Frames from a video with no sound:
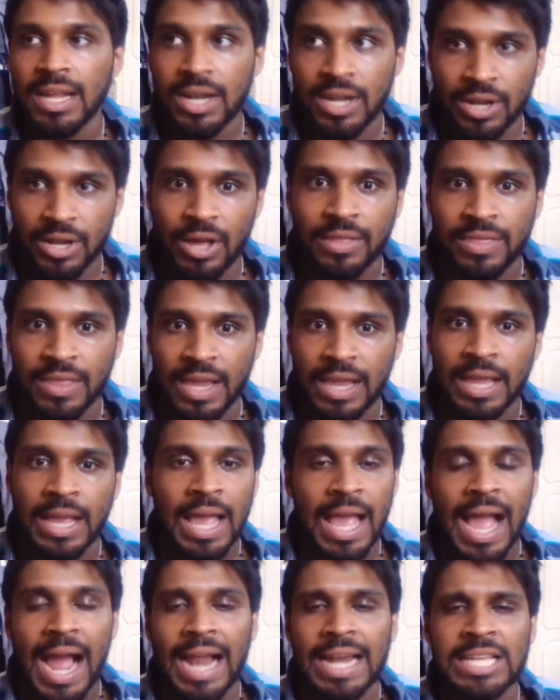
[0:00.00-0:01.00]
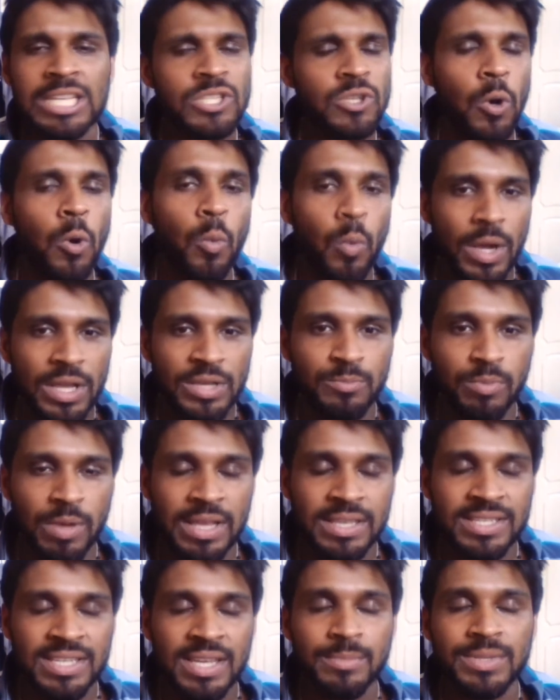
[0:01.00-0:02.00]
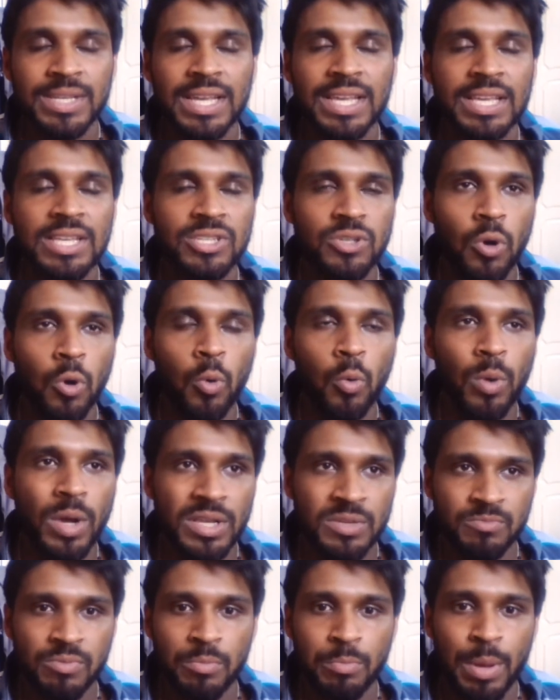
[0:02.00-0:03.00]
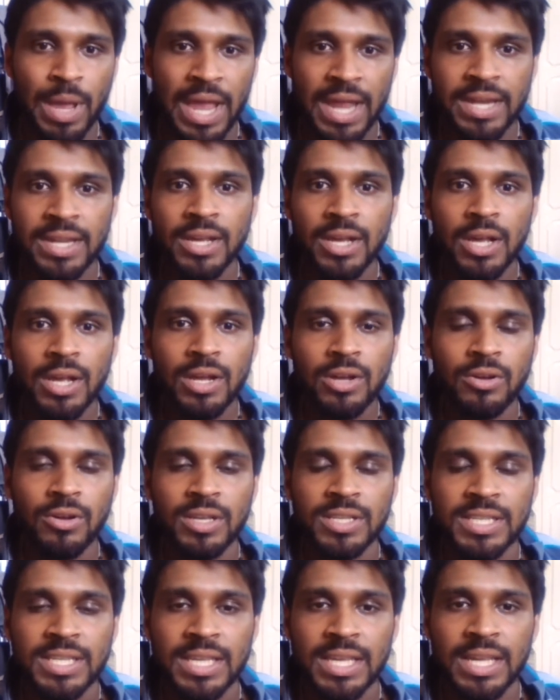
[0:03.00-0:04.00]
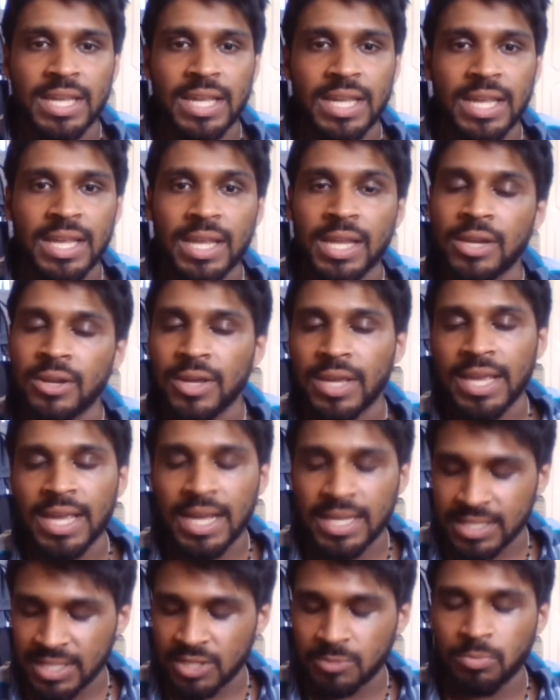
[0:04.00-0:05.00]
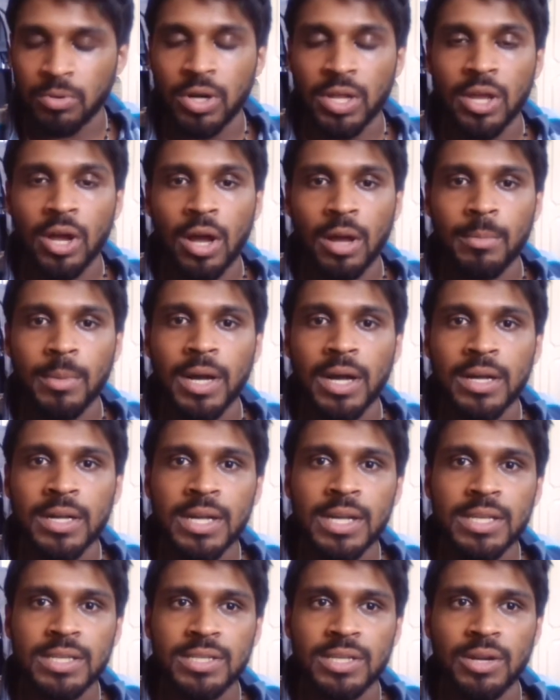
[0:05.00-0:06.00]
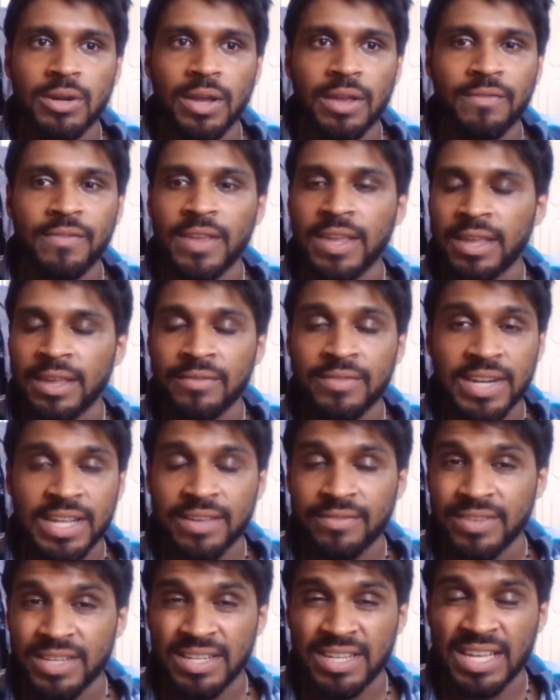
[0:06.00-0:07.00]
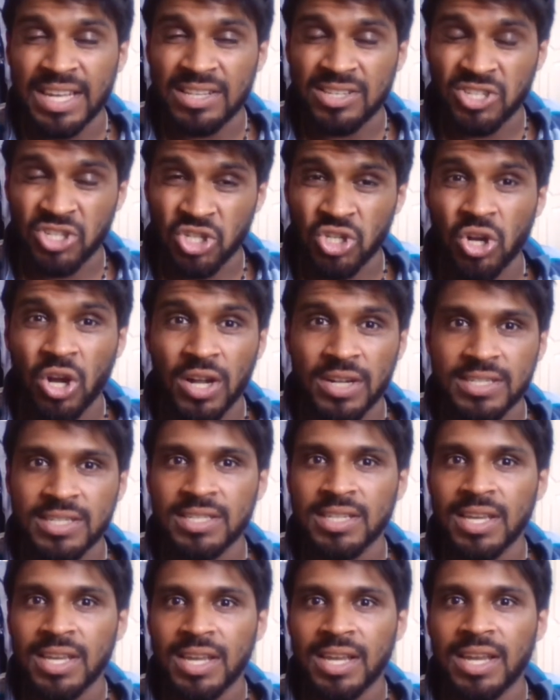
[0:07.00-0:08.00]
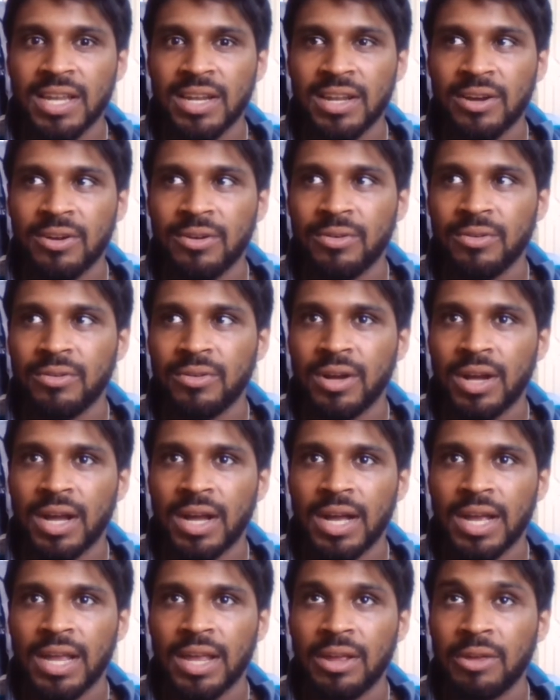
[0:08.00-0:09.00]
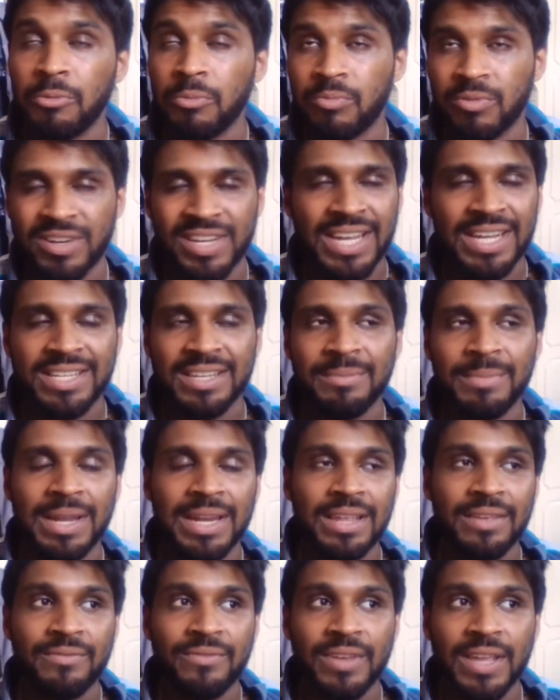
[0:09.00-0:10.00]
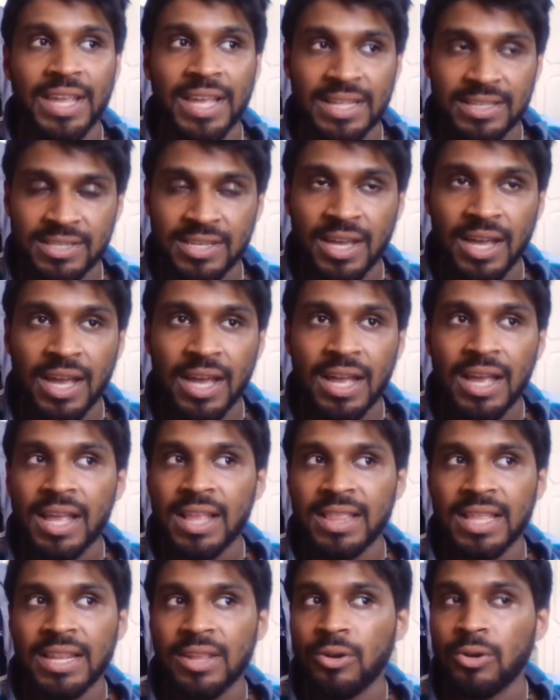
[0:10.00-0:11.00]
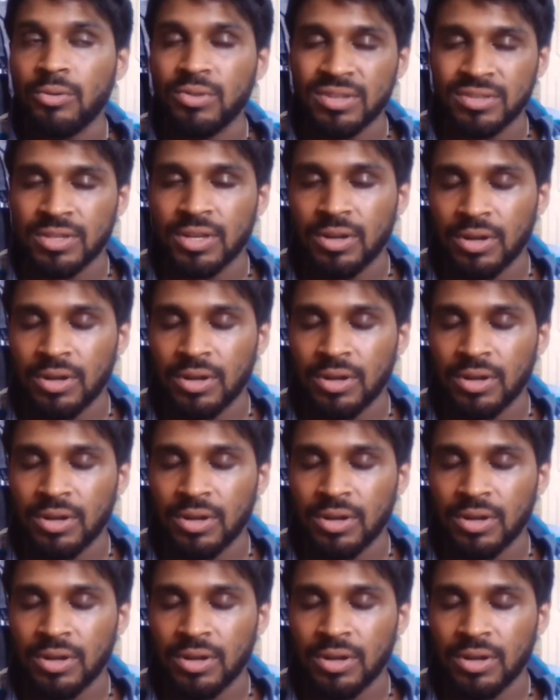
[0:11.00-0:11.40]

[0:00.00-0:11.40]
nothing, and it seems like he's always prepared, because he has his body armor, so if he gets shot, it would protect him, and if he gets hurt, then he always